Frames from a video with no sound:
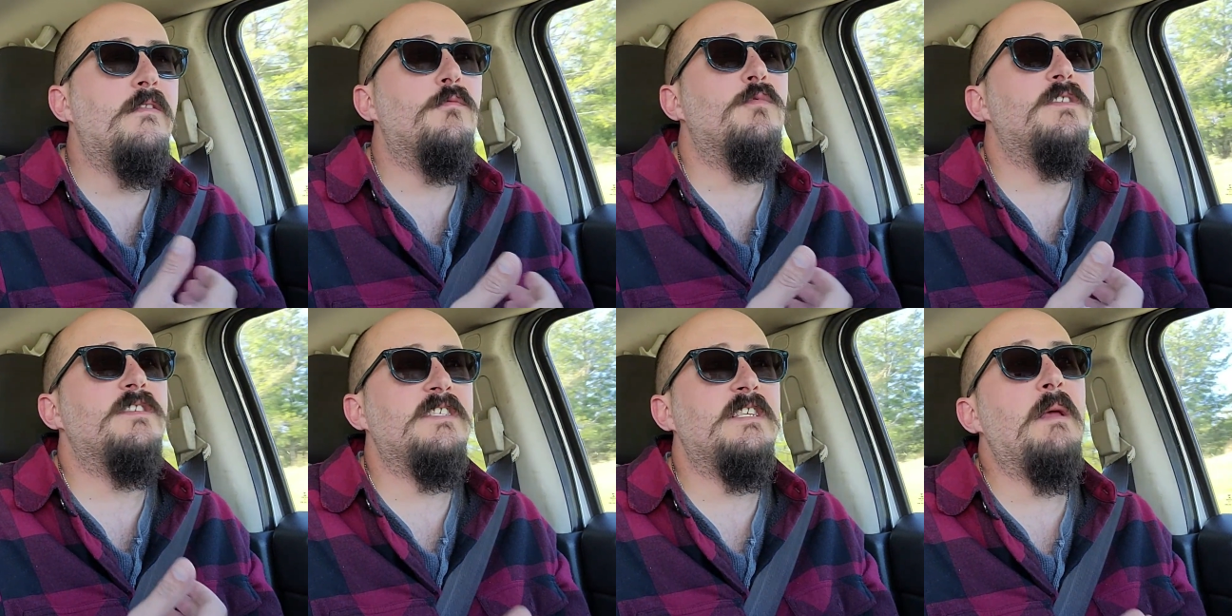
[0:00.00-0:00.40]
the
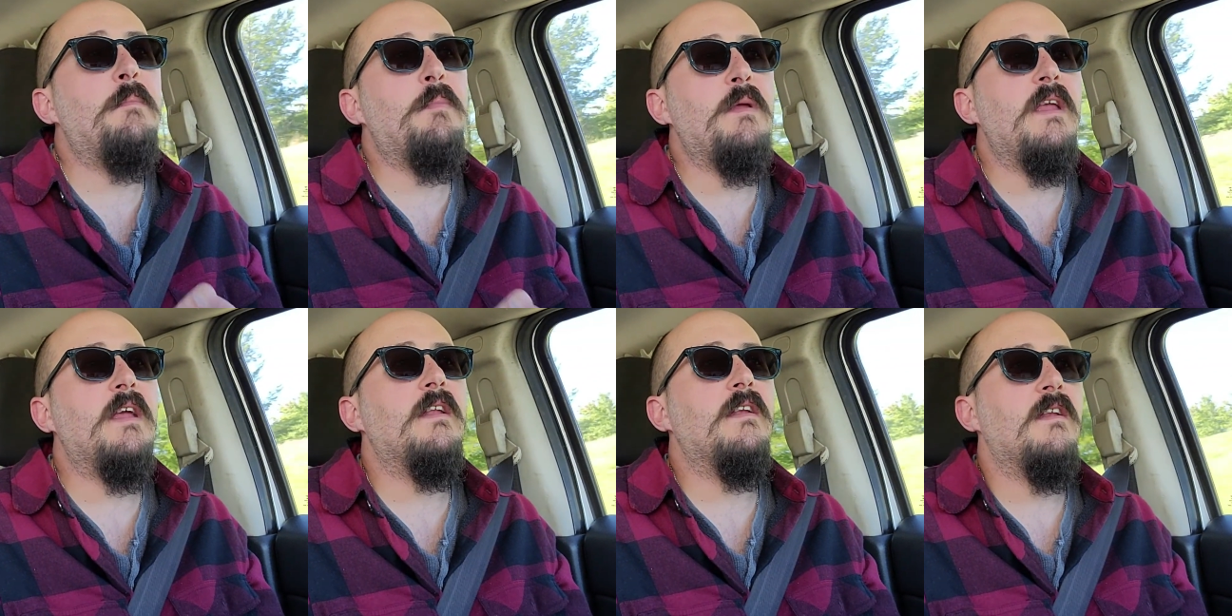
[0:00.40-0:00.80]

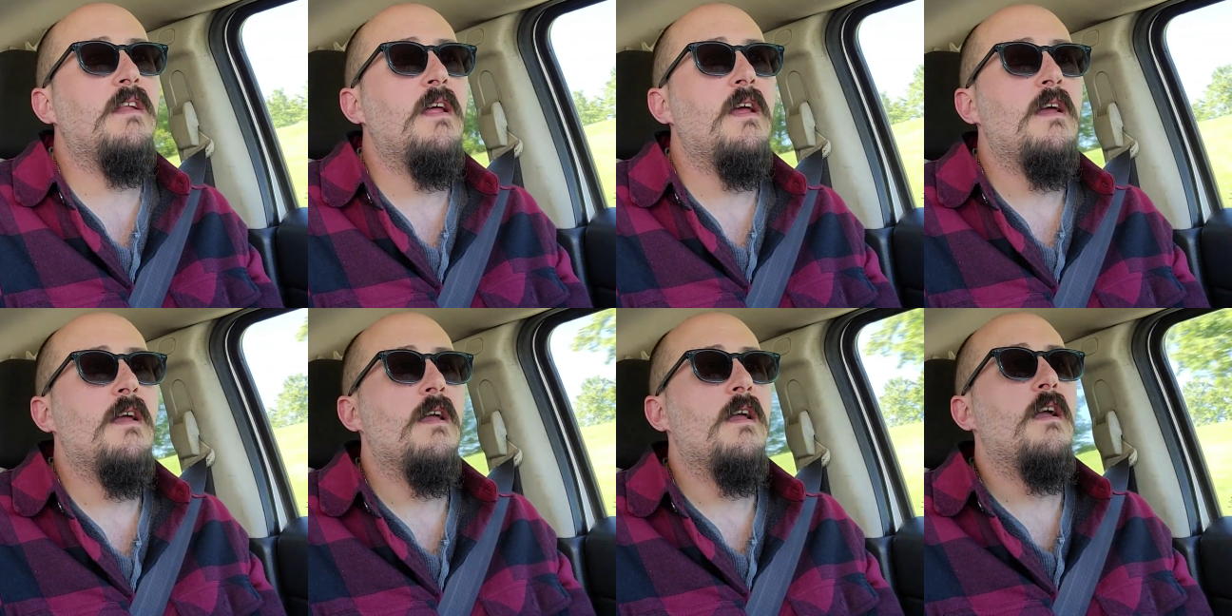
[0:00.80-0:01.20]
recipient
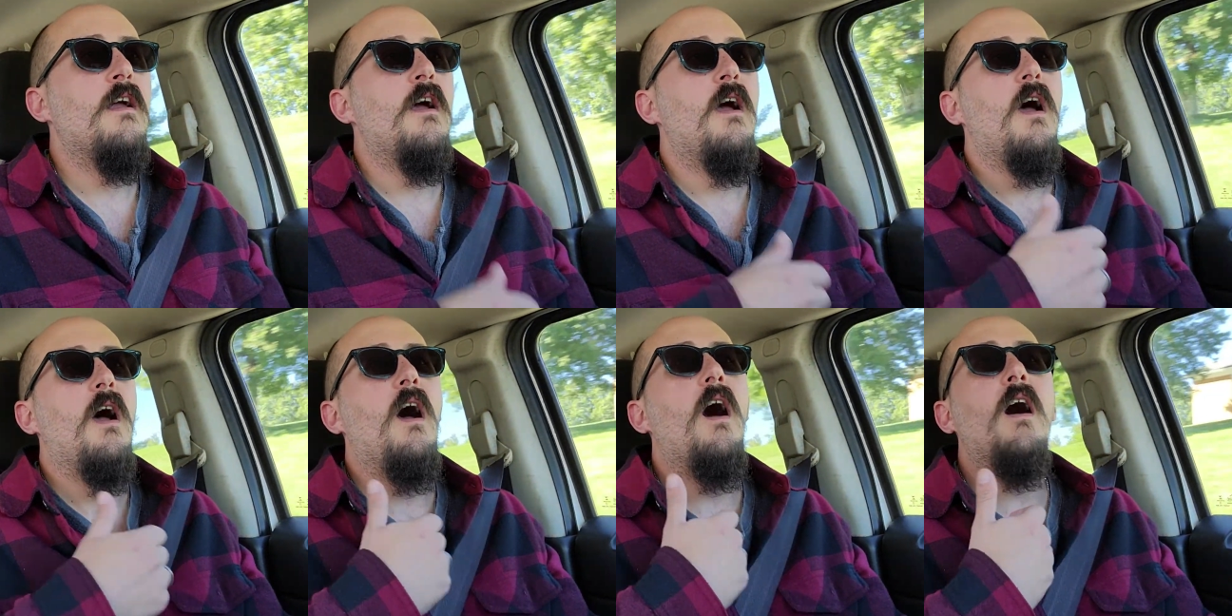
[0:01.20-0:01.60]

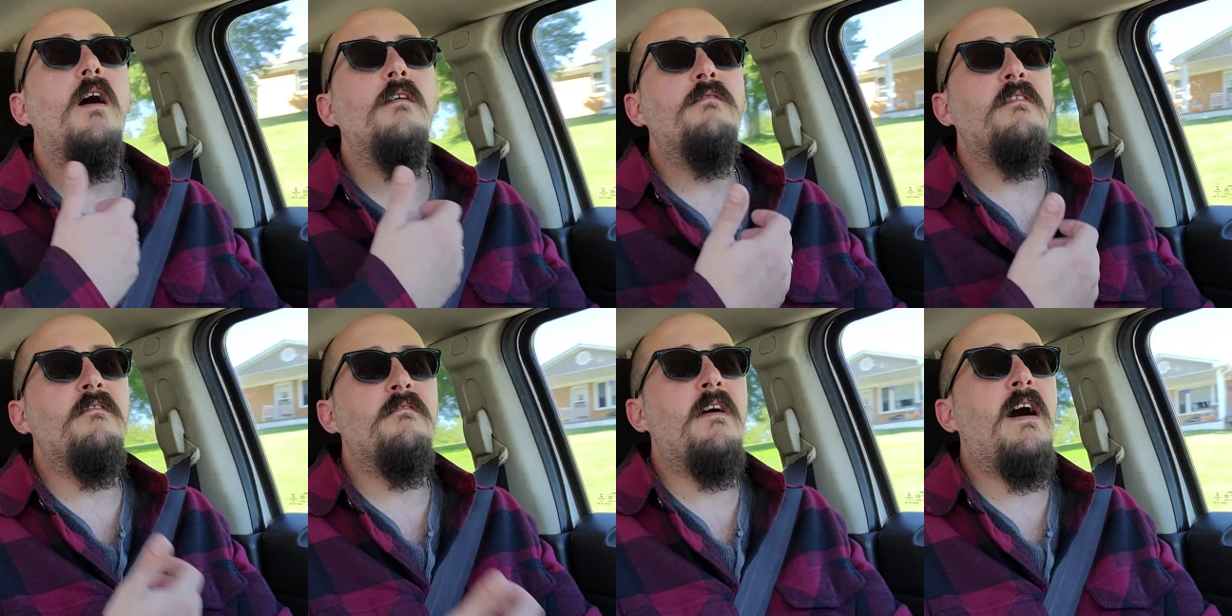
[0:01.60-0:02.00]

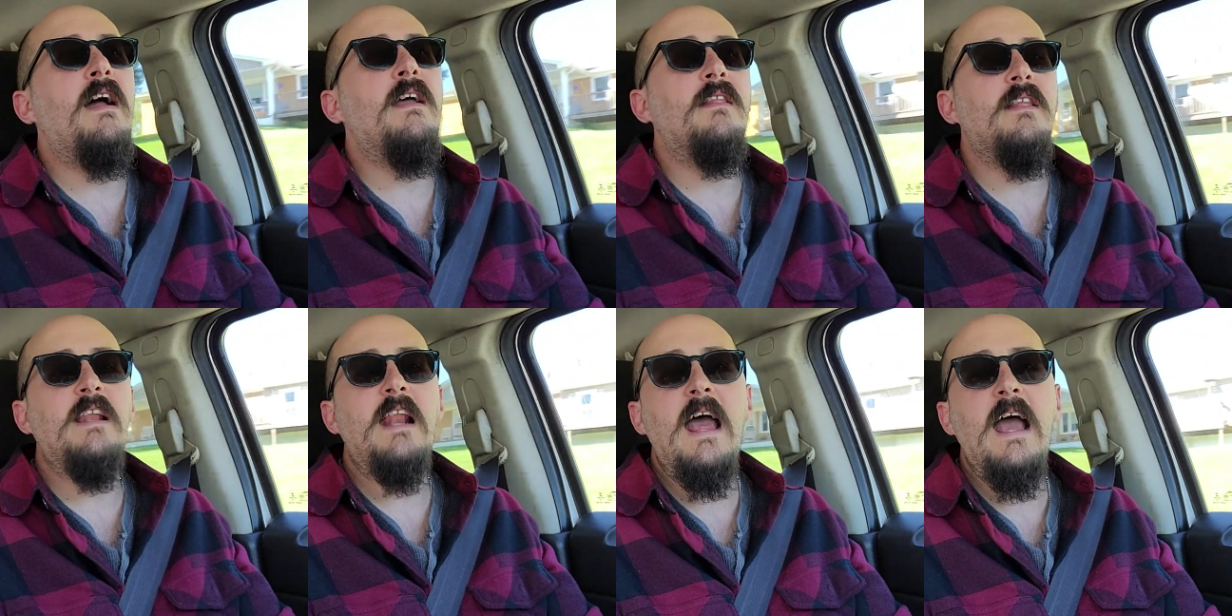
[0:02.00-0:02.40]
of a
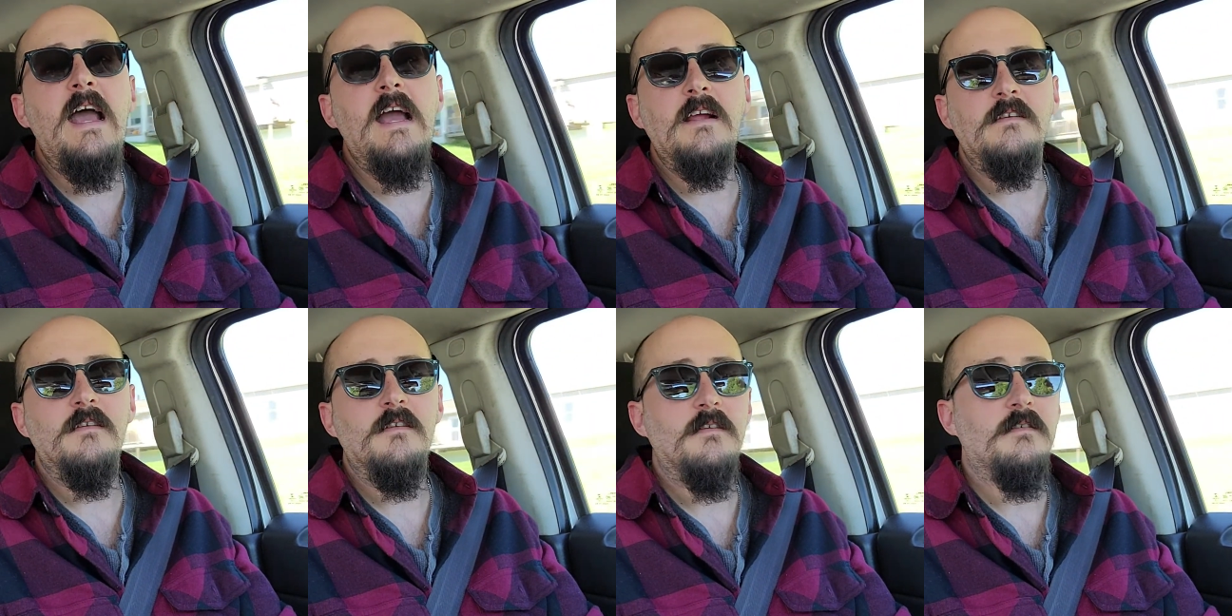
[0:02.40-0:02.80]
violent
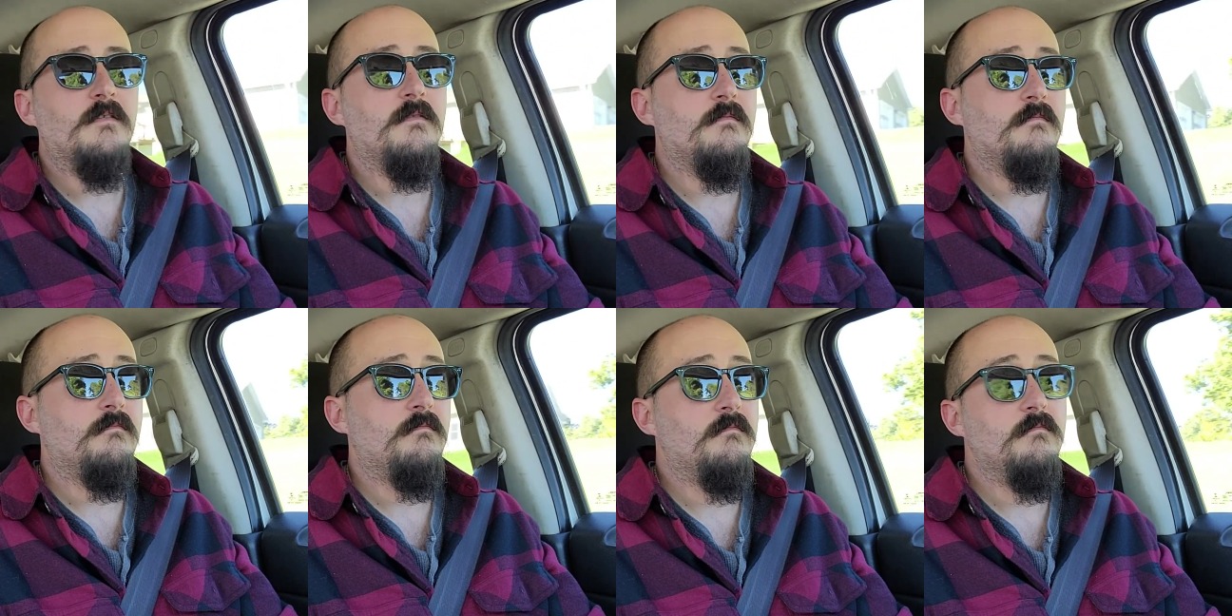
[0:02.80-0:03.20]
act.
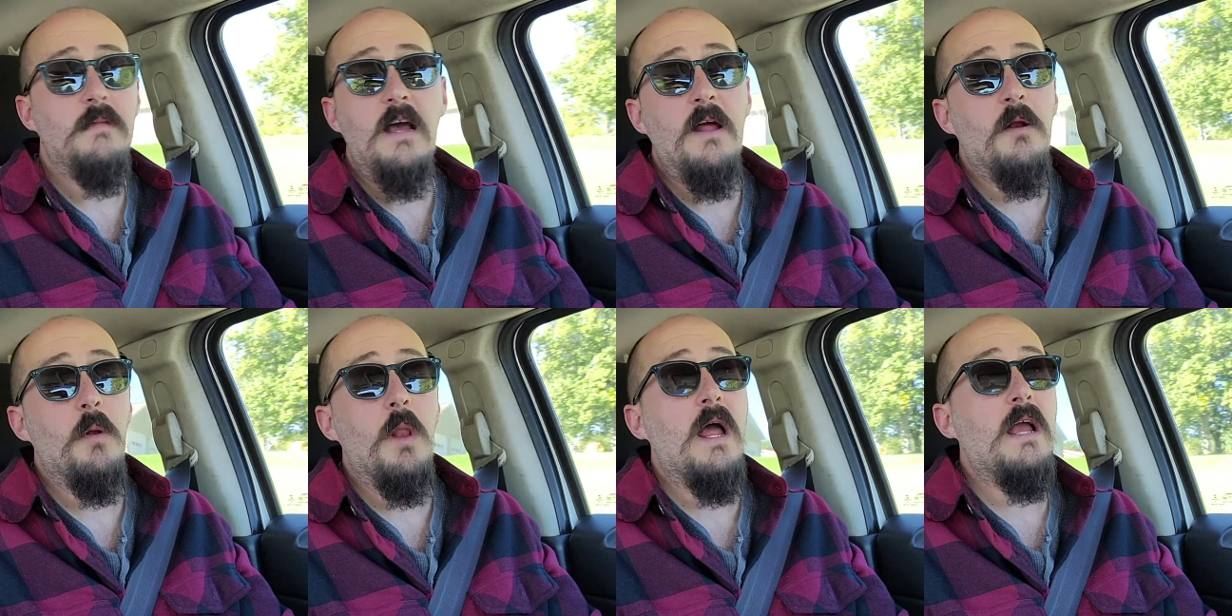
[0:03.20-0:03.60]

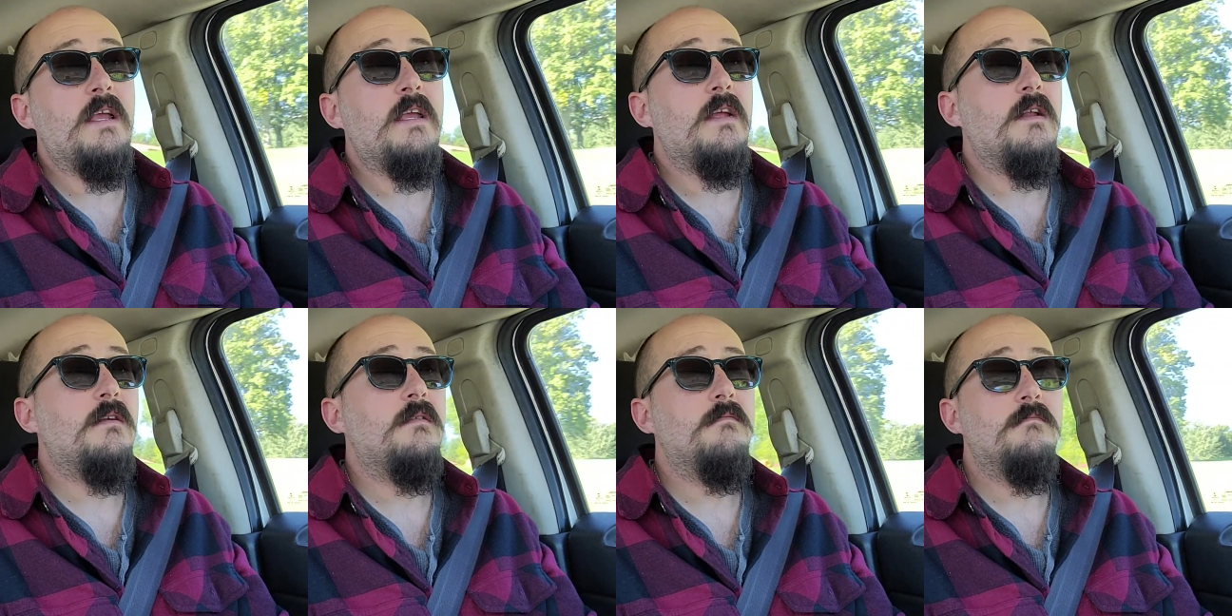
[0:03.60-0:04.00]
I don't like
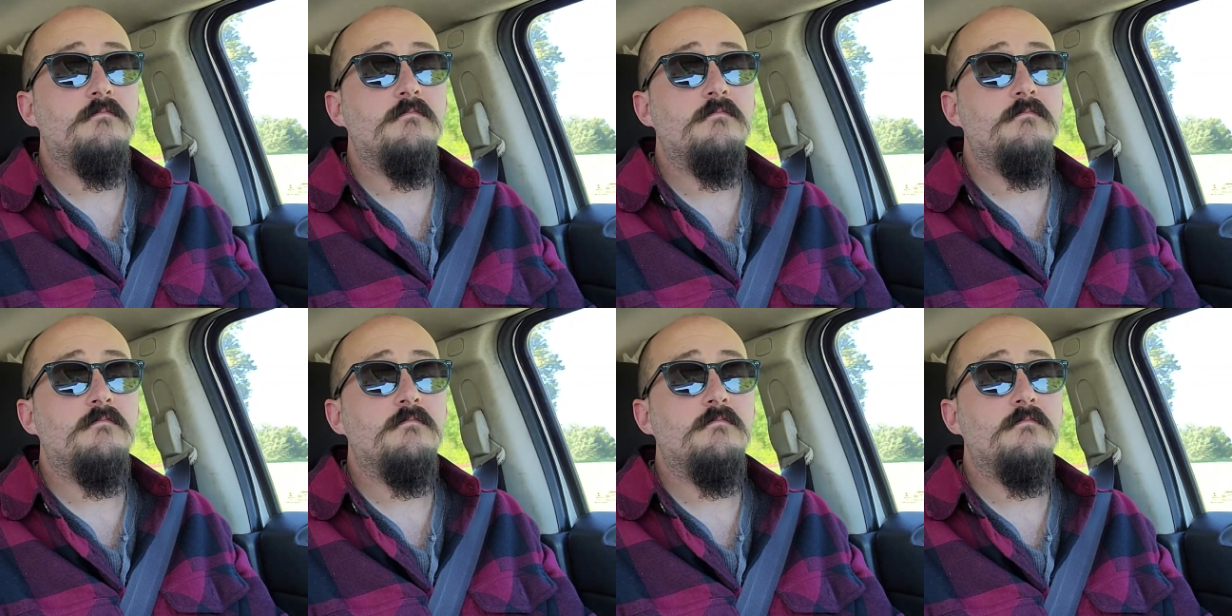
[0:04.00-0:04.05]
it.